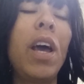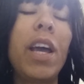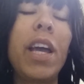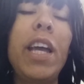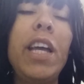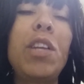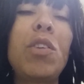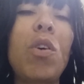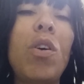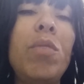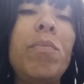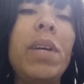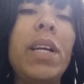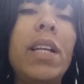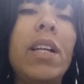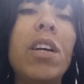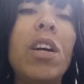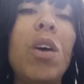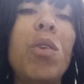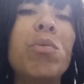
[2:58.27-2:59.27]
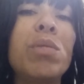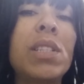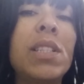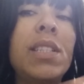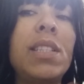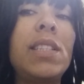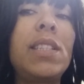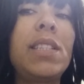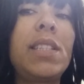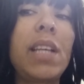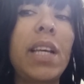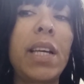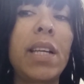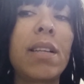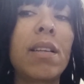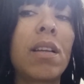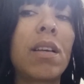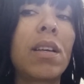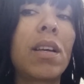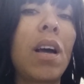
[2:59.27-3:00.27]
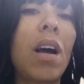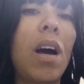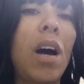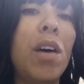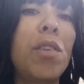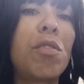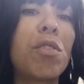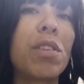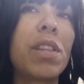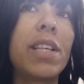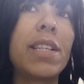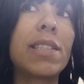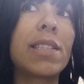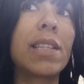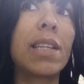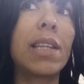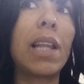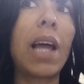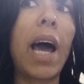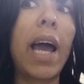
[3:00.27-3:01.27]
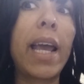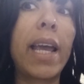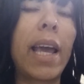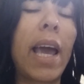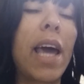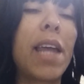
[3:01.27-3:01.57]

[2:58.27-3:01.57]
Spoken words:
he told me to go sit under this light